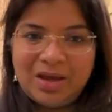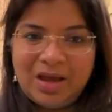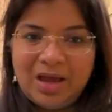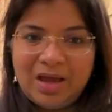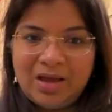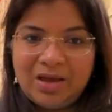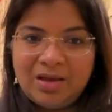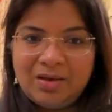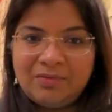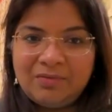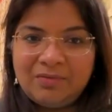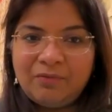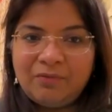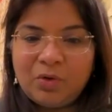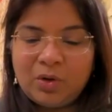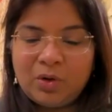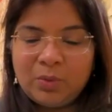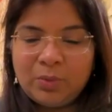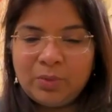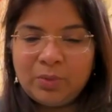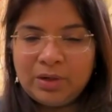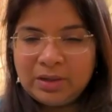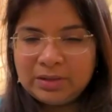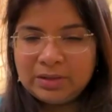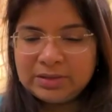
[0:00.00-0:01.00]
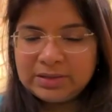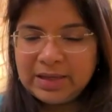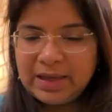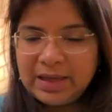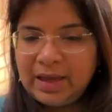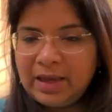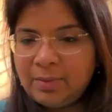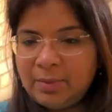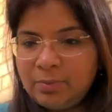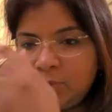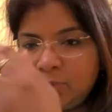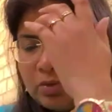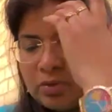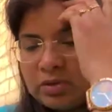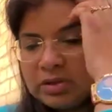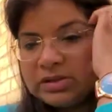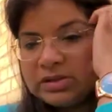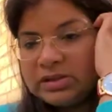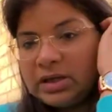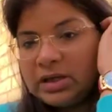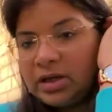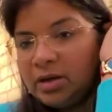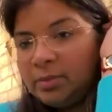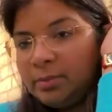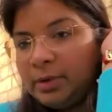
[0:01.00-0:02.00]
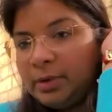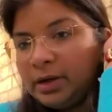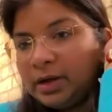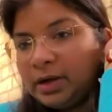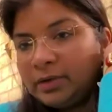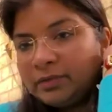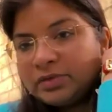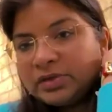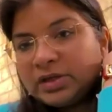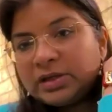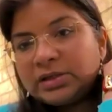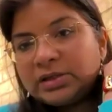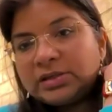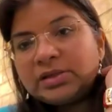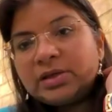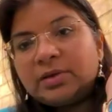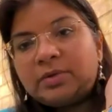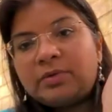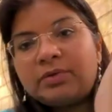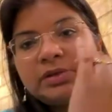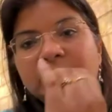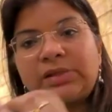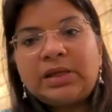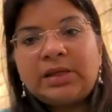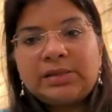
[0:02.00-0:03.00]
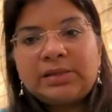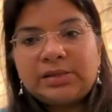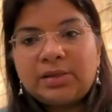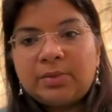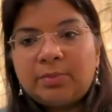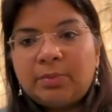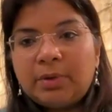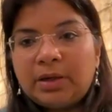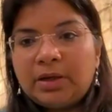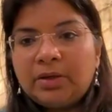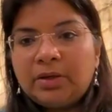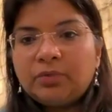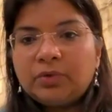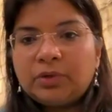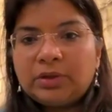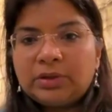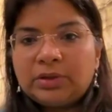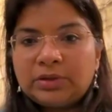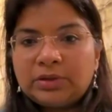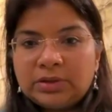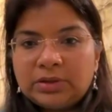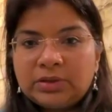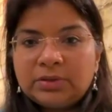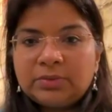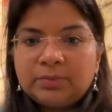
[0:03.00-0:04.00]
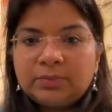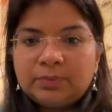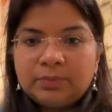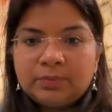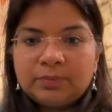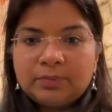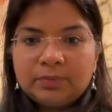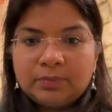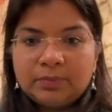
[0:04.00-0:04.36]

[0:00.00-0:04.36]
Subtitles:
have whatever has came through the settlement. I've set aside some money for this.